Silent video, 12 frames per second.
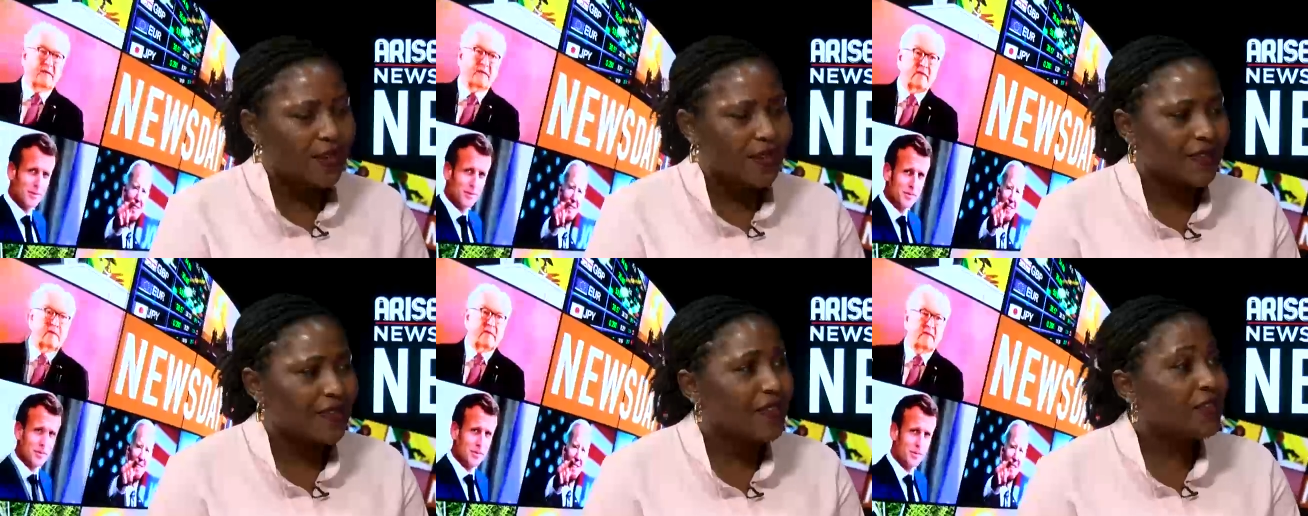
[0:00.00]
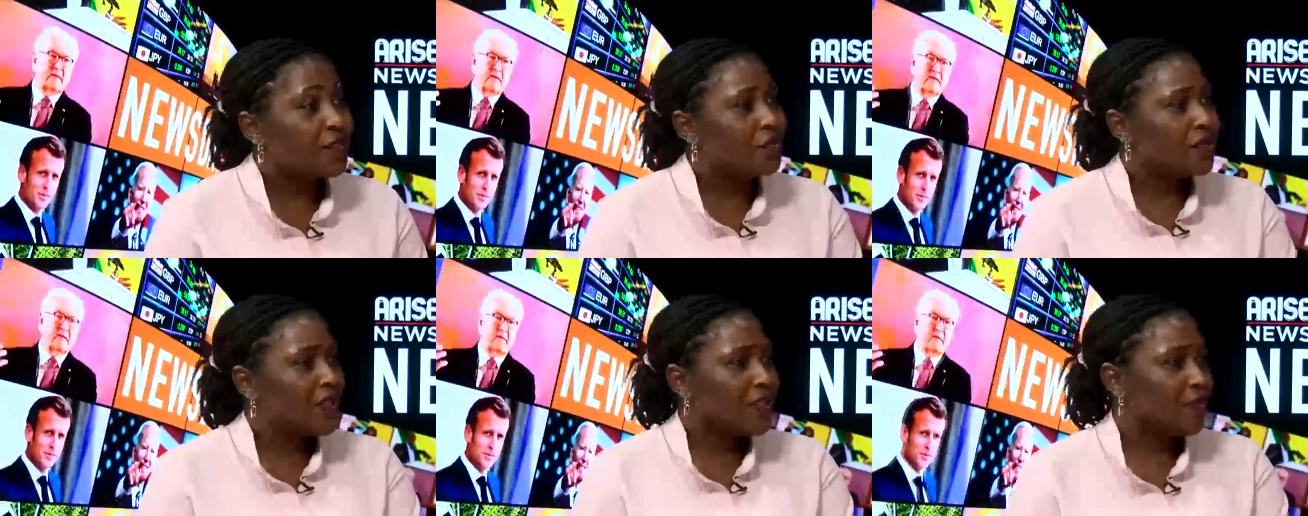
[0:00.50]
Speaker 1: that is
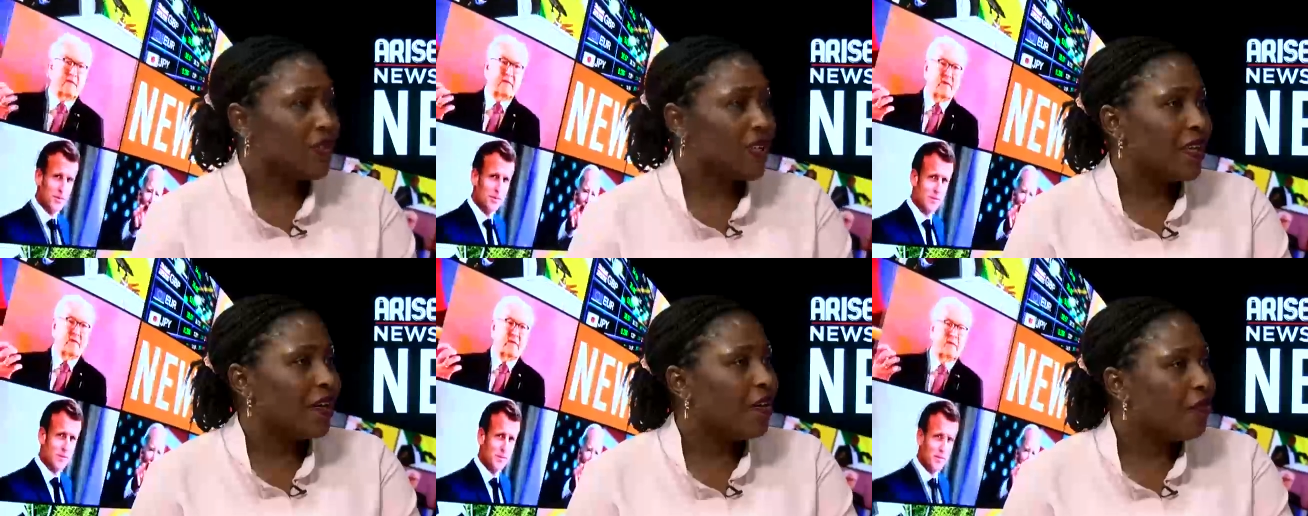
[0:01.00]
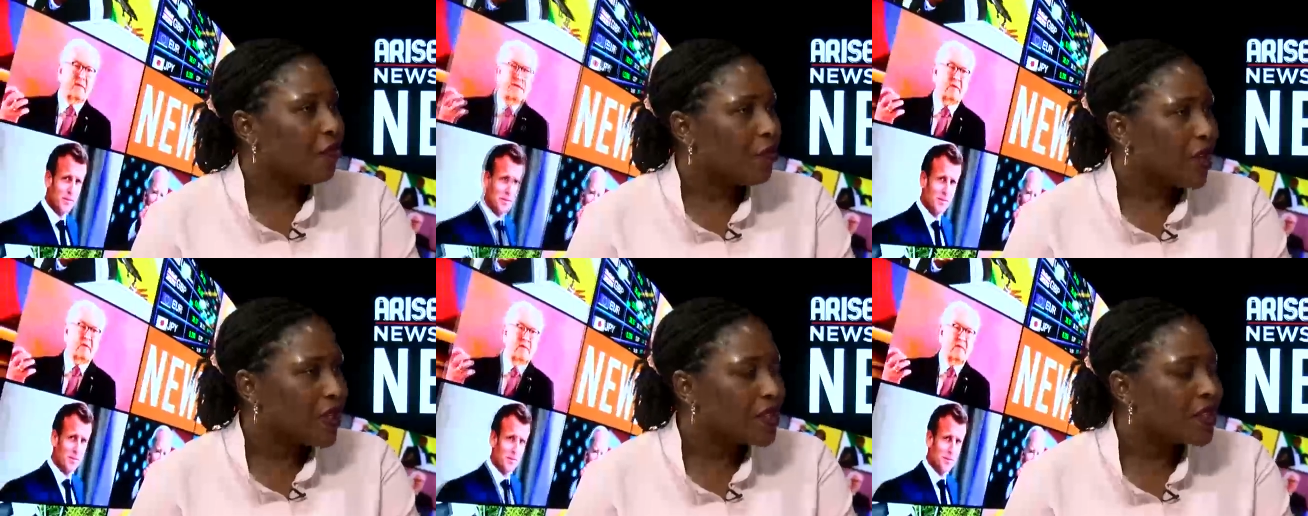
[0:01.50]
associated with a government
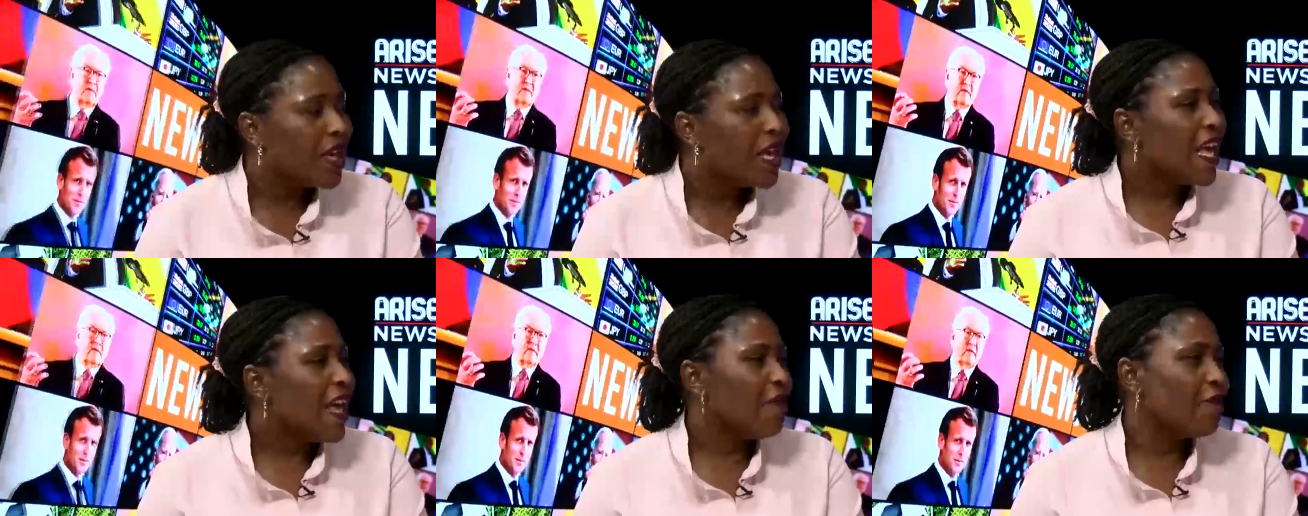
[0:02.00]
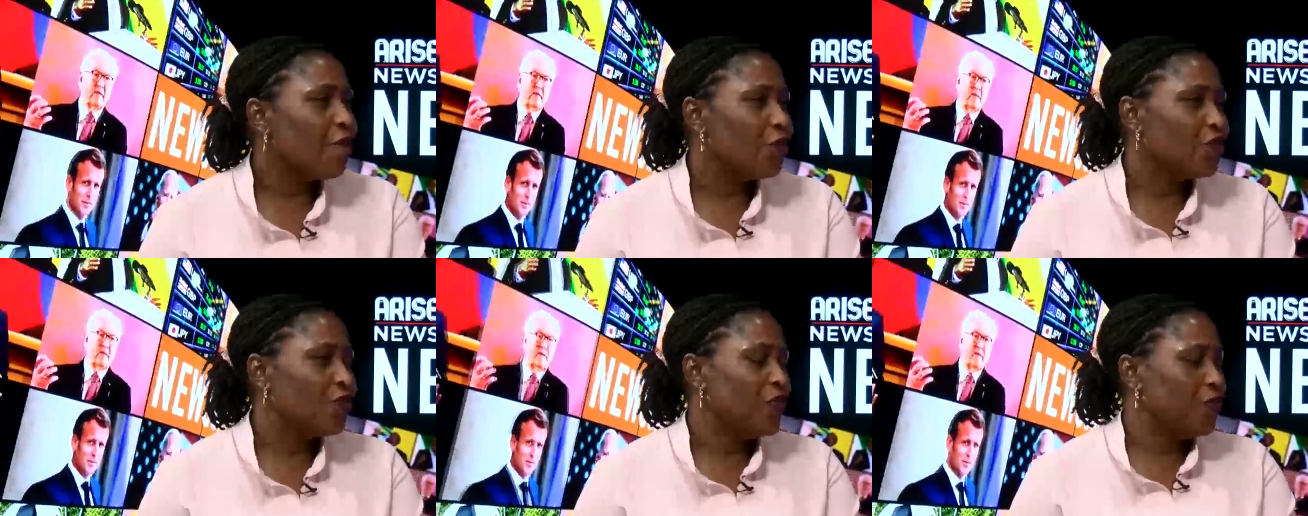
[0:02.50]
effort,
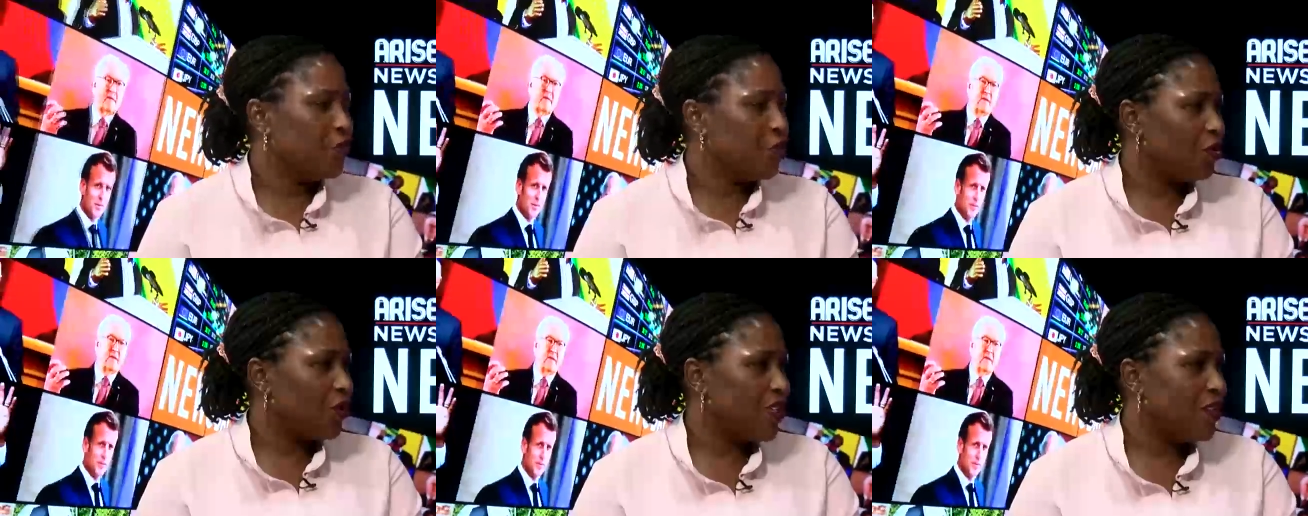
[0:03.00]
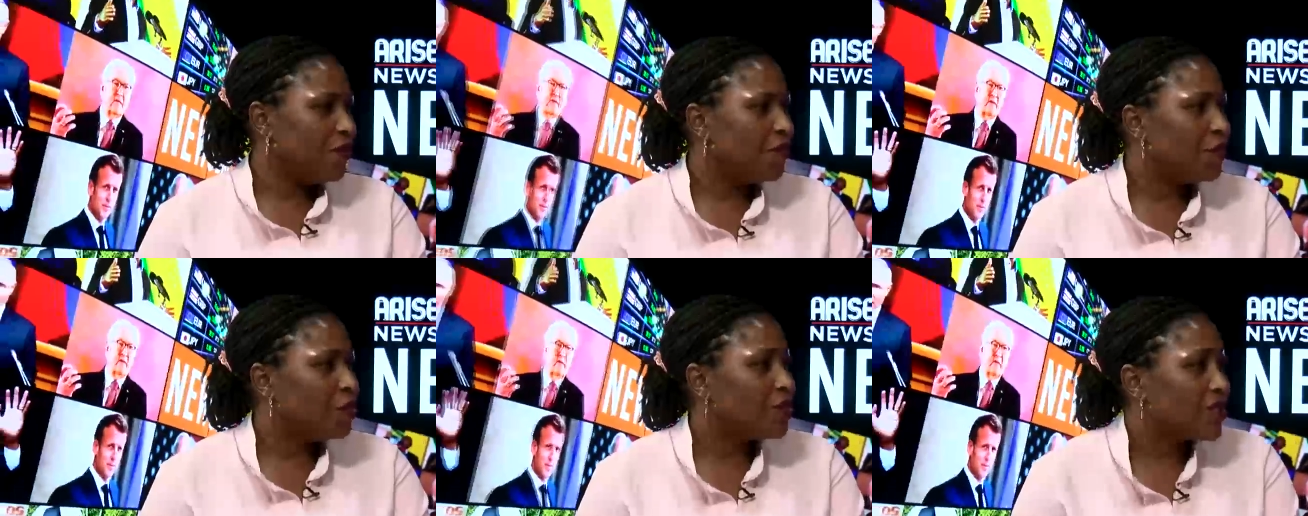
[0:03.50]
people already feel
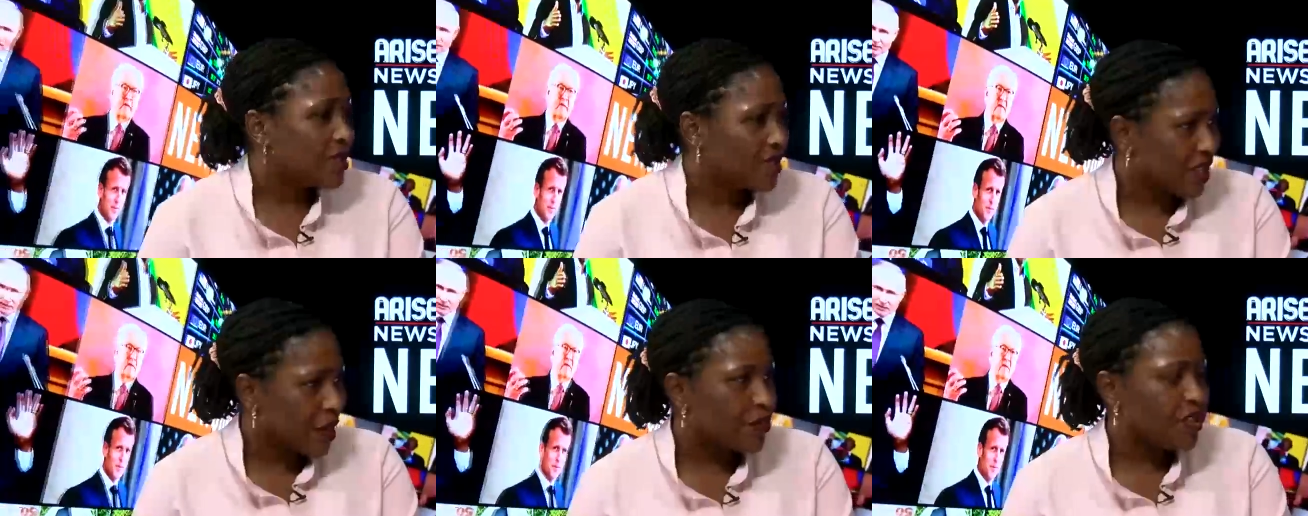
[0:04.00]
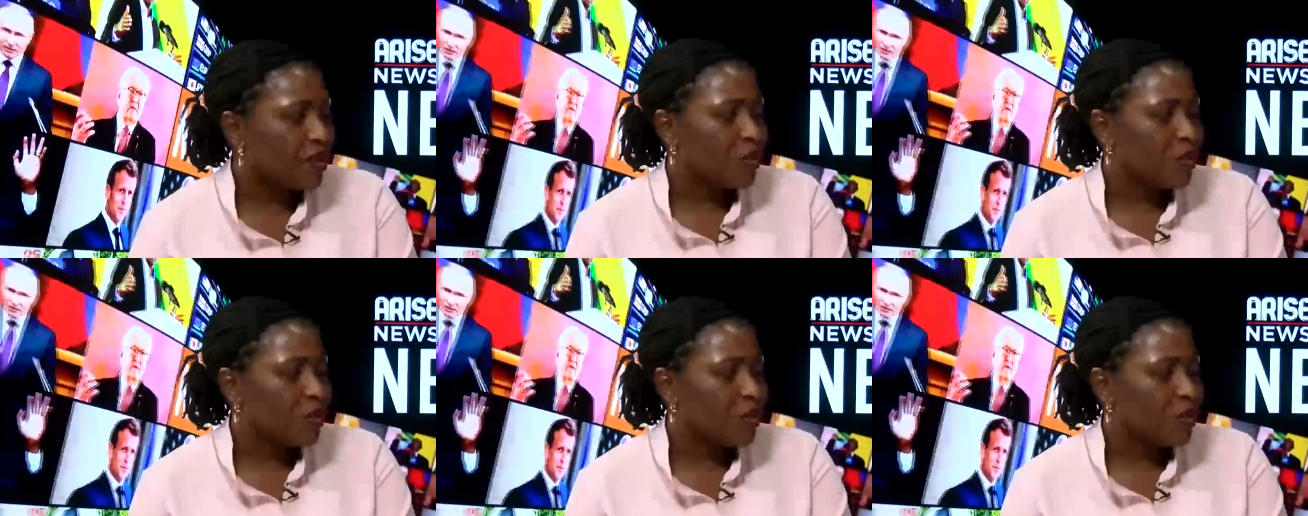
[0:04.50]
skeptical